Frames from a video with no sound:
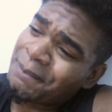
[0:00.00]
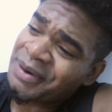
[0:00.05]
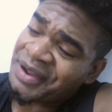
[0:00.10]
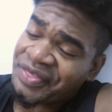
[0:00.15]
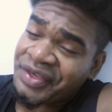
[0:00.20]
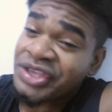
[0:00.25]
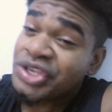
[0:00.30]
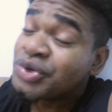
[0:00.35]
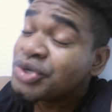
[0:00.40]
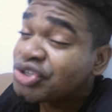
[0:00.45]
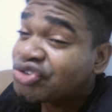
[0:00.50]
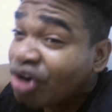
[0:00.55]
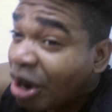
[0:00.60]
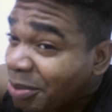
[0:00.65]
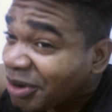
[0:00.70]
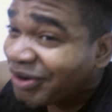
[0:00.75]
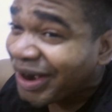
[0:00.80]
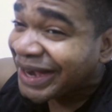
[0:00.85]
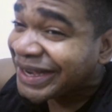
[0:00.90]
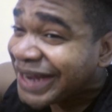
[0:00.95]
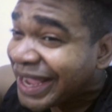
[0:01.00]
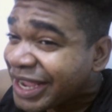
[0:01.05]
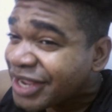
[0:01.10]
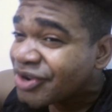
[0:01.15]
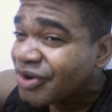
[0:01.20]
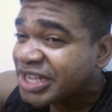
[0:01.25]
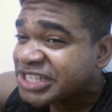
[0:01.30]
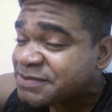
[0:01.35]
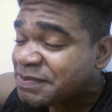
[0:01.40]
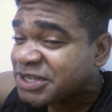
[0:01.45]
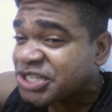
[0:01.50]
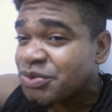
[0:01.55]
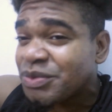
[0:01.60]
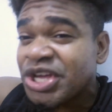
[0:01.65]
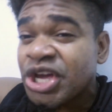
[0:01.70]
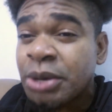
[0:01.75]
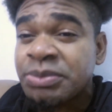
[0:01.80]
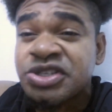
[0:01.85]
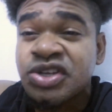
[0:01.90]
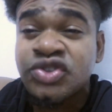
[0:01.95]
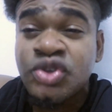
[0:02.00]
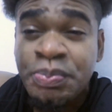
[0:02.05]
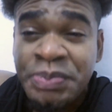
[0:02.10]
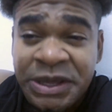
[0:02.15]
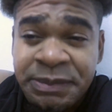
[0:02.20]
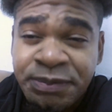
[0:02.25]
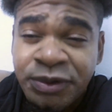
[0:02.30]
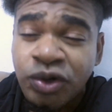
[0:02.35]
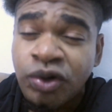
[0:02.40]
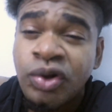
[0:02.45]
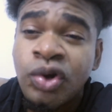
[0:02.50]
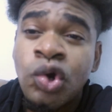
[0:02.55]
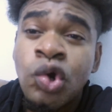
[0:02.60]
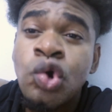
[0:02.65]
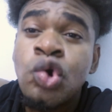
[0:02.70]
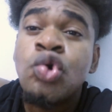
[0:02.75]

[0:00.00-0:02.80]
brother, you're in trouble right there, you know, especially when it comes to people